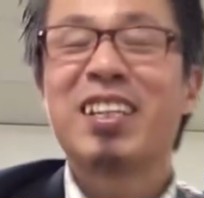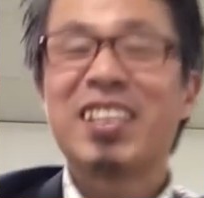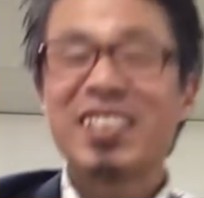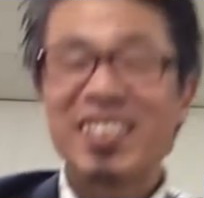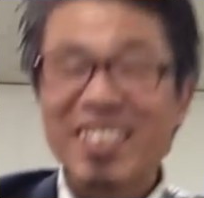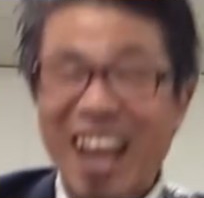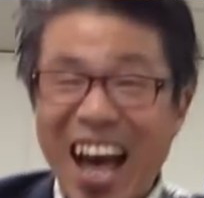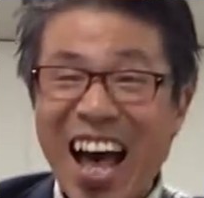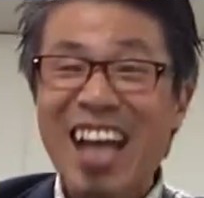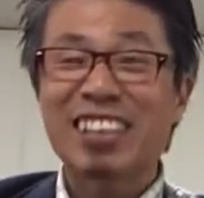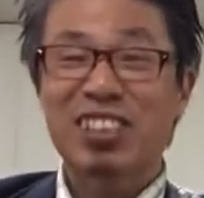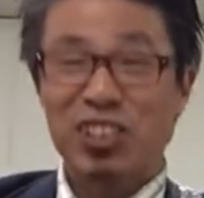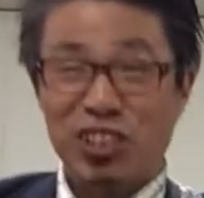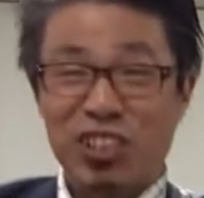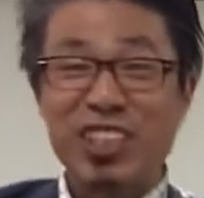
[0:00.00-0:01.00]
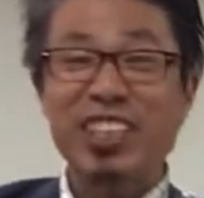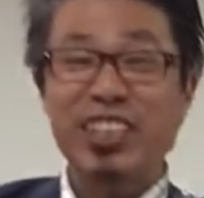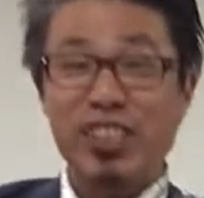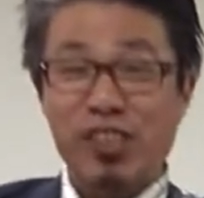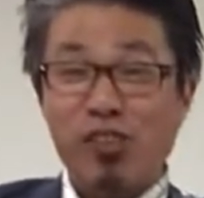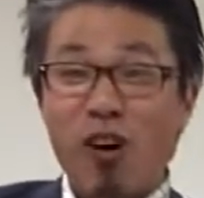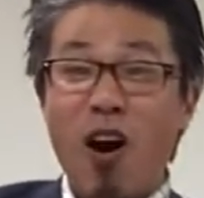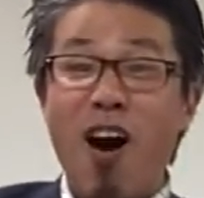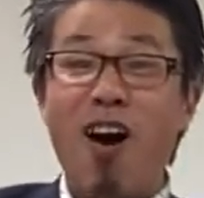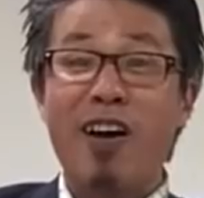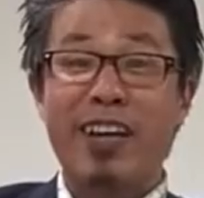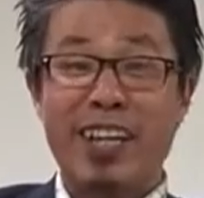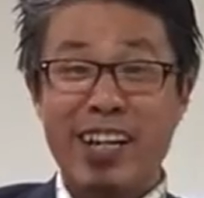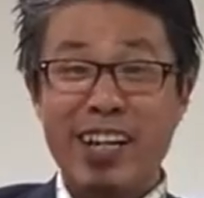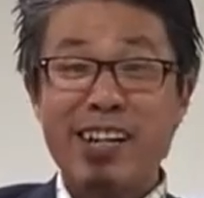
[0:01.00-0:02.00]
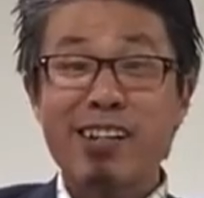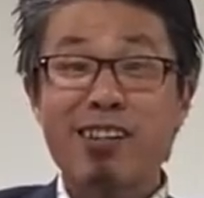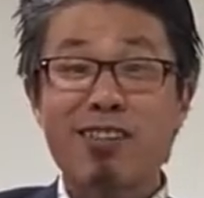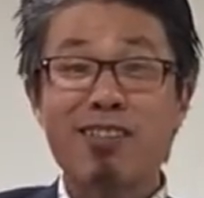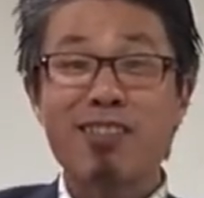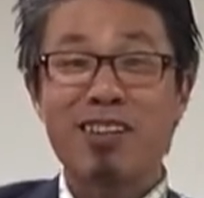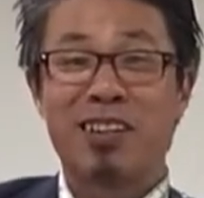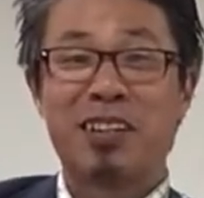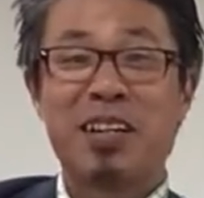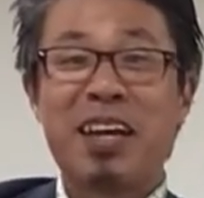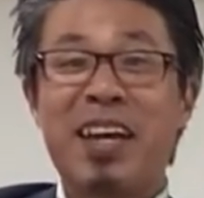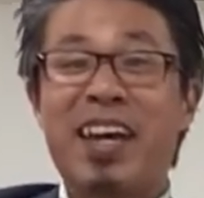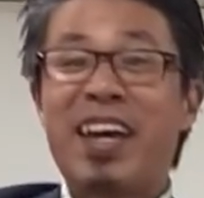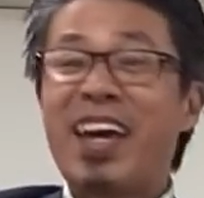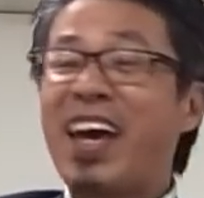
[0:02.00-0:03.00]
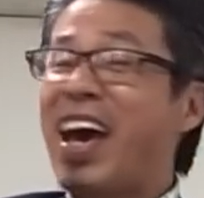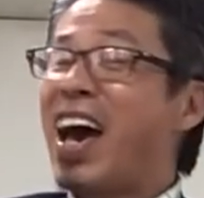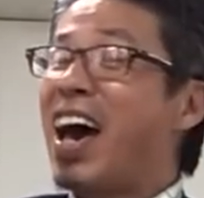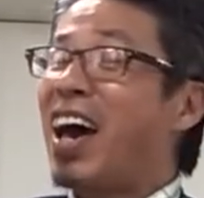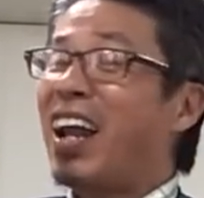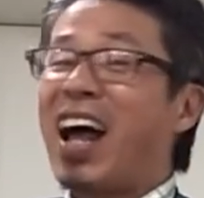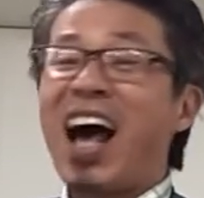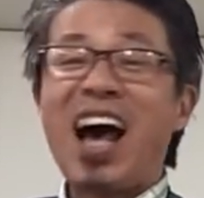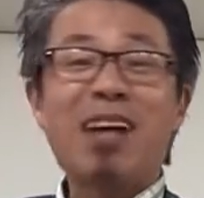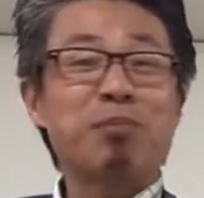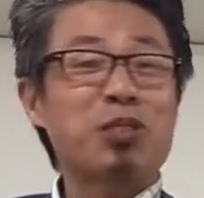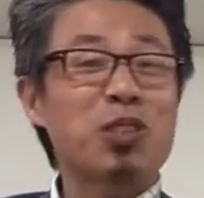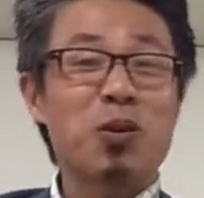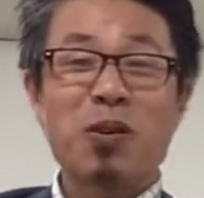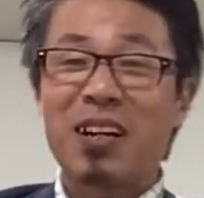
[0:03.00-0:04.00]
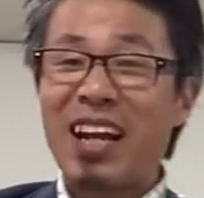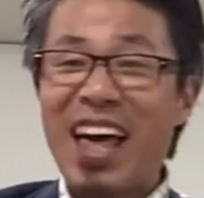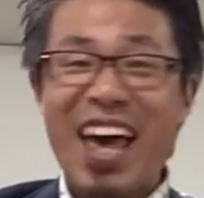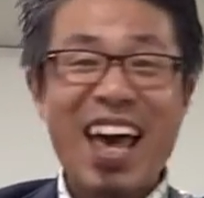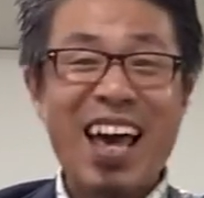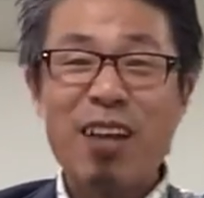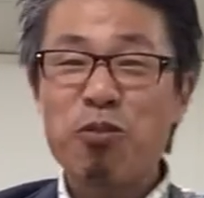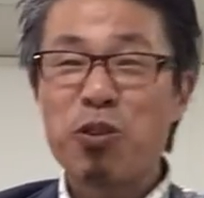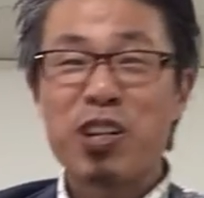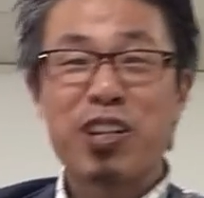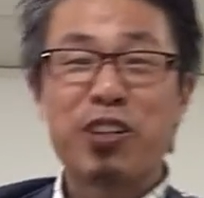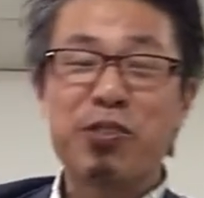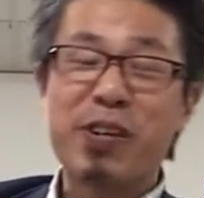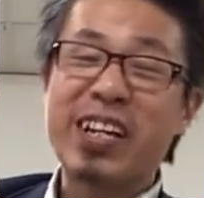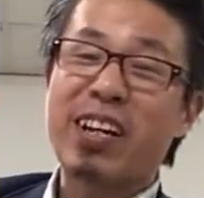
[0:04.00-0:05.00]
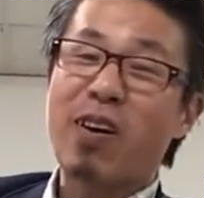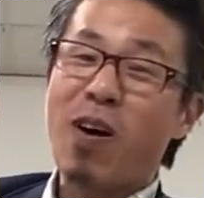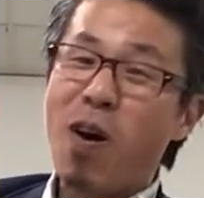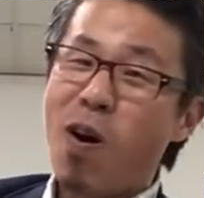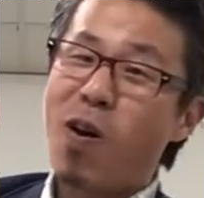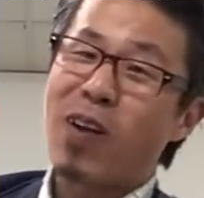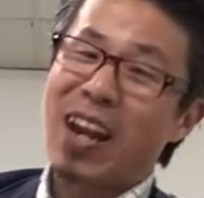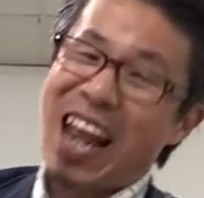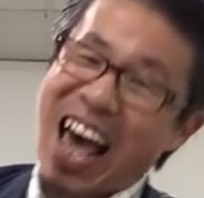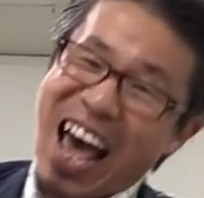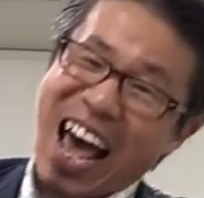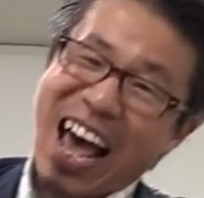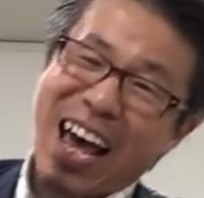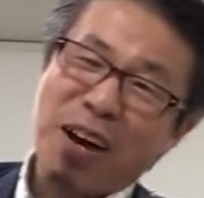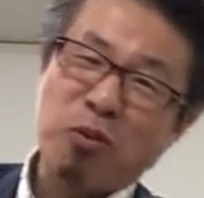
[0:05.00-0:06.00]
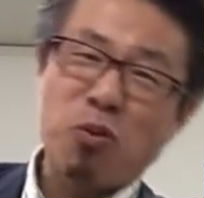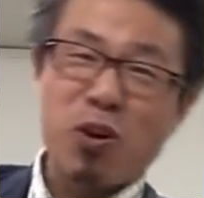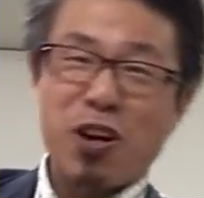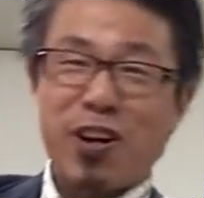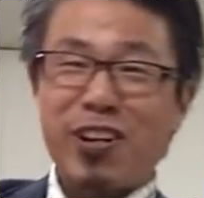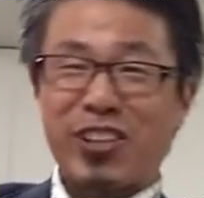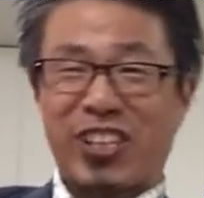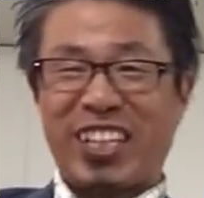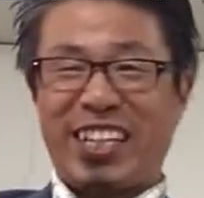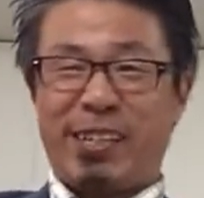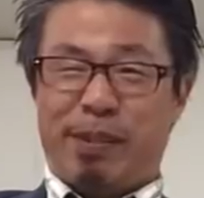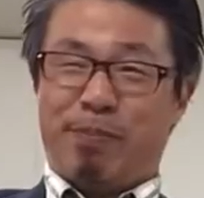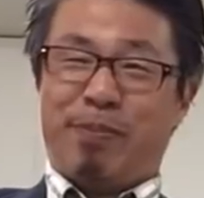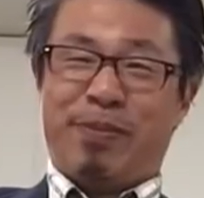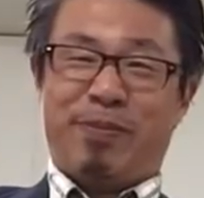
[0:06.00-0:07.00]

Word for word: It's nice to see you all here, and I'm so glad we're doing online worship.